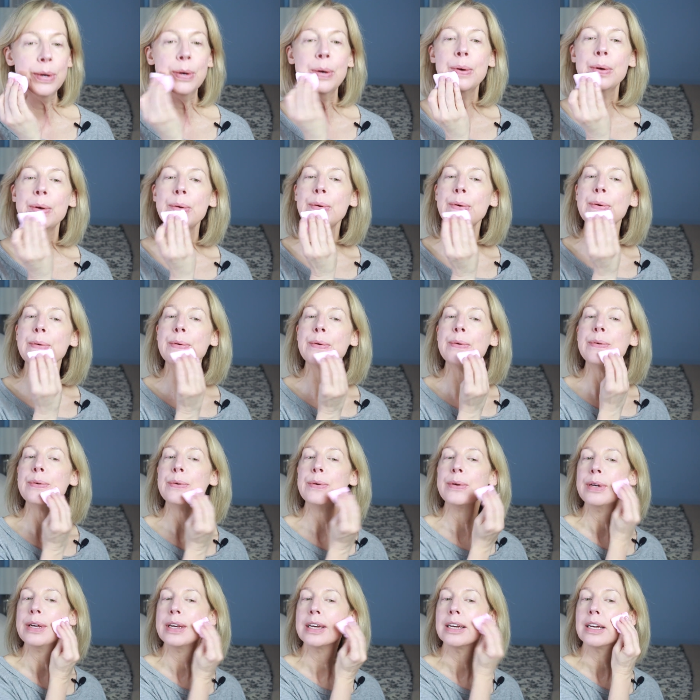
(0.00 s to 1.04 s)

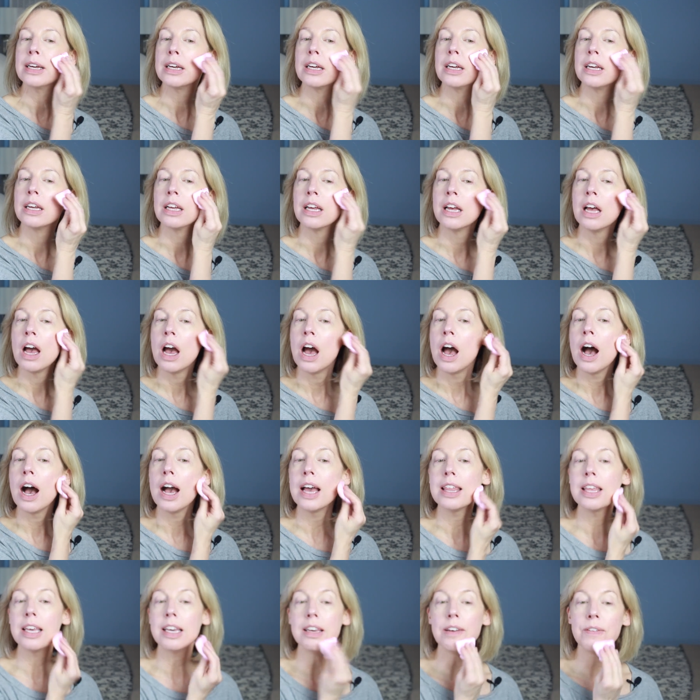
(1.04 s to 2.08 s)

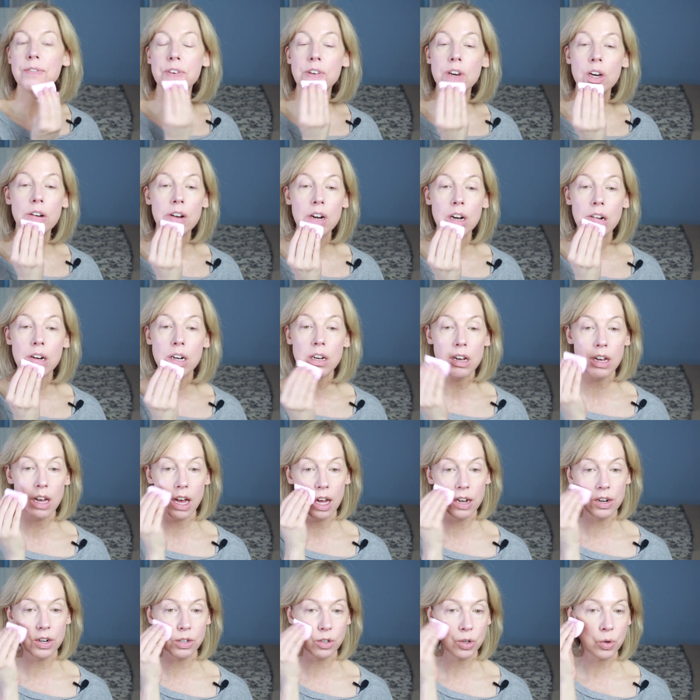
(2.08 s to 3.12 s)
I think if you're
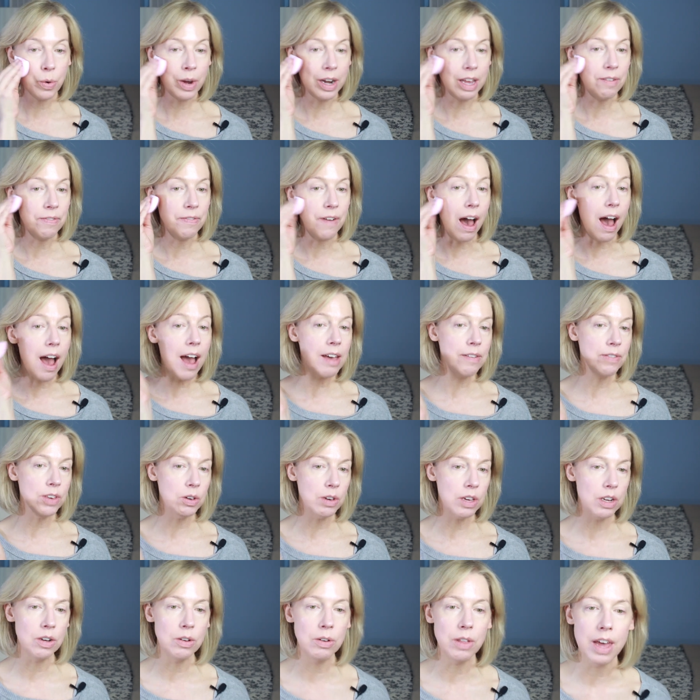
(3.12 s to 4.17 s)
under 25,
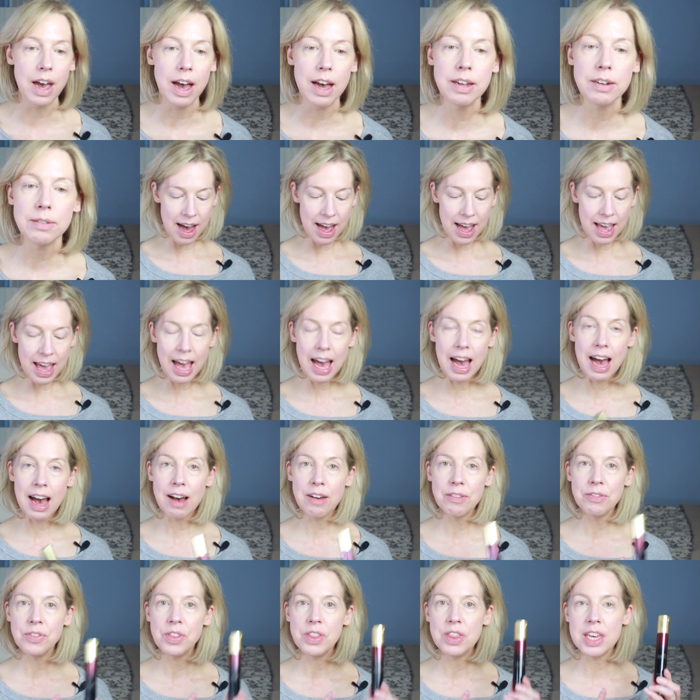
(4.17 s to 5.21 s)
you can do that. I
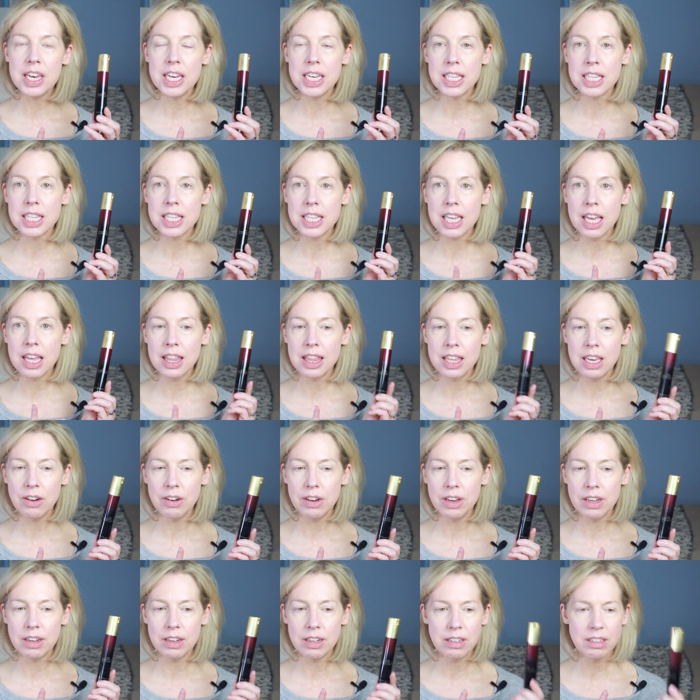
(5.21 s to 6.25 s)
have this
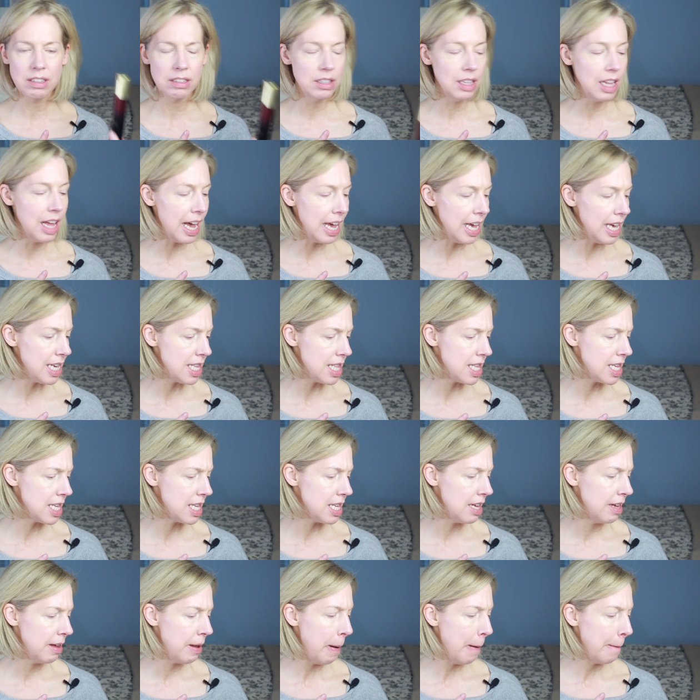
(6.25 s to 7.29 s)
ethereal
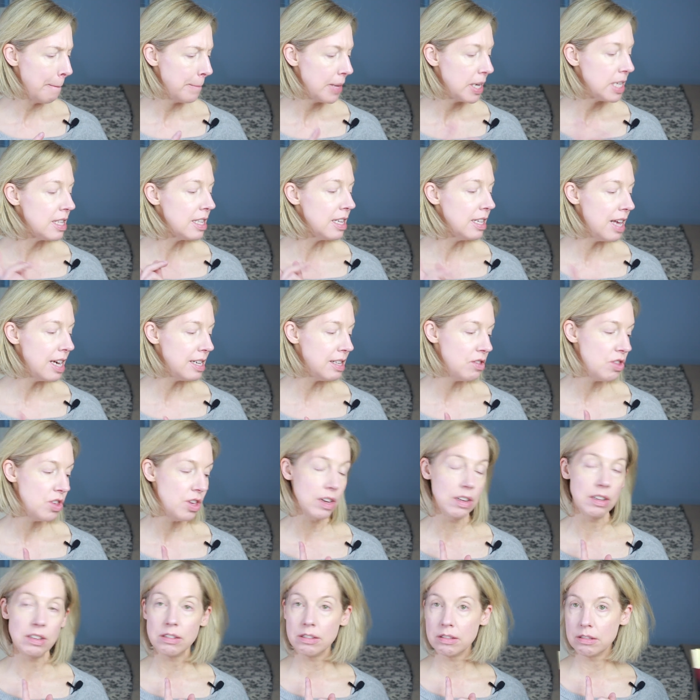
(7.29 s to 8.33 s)
light
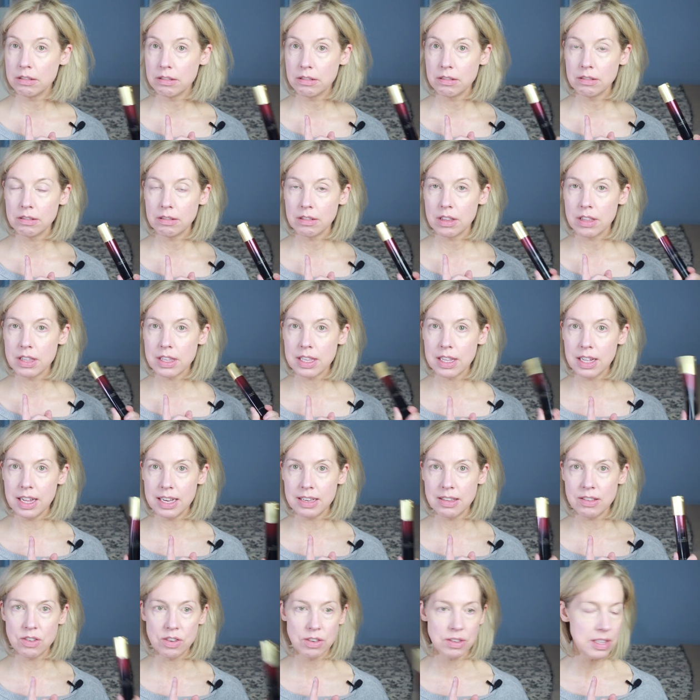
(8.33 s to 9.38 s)
celestial,
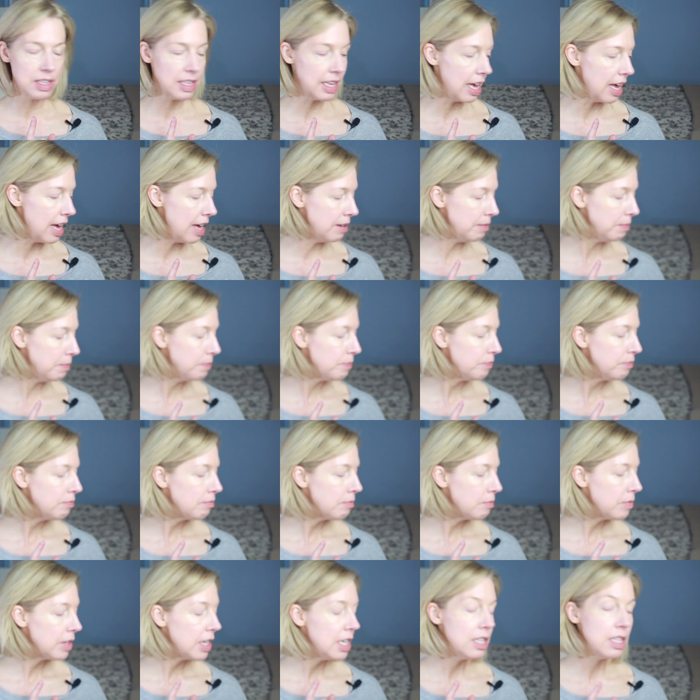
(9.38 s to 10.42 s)
celestial skin.
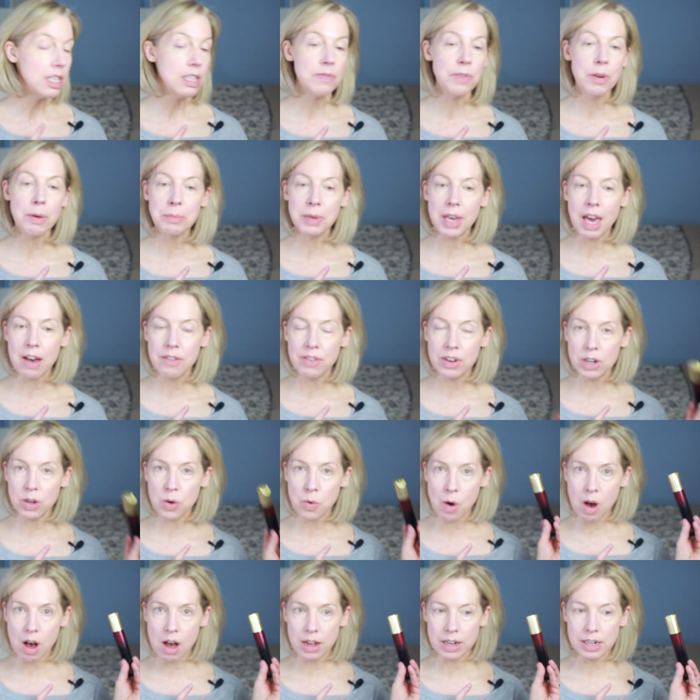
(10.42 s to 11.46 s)
This is from Kevin
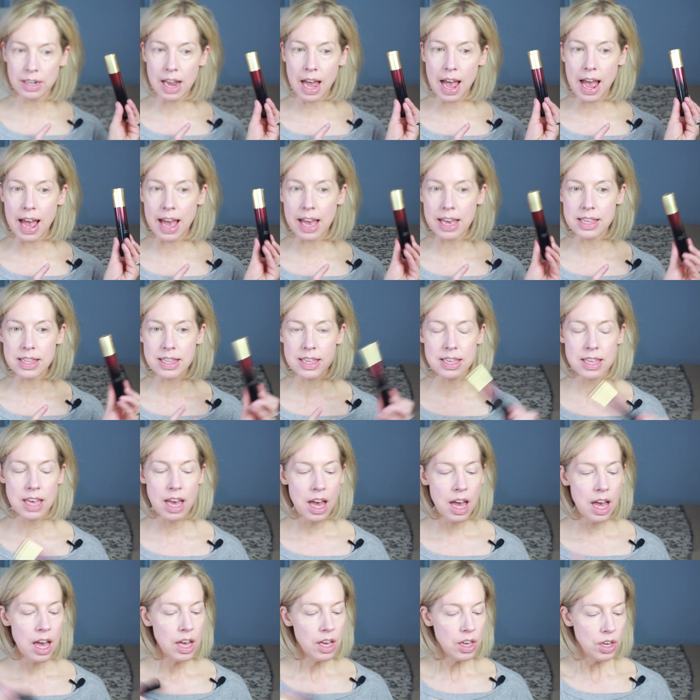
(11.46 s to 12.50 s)
Aquan and
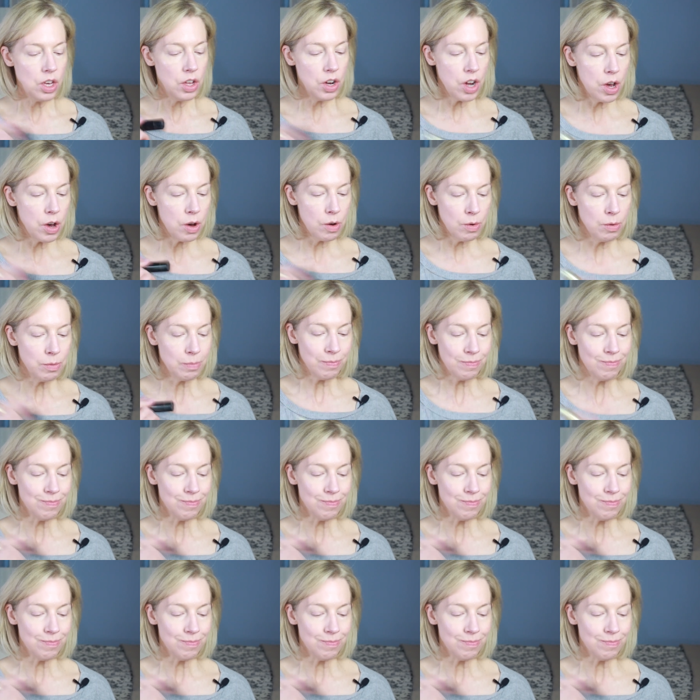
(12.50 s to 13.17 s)
you know,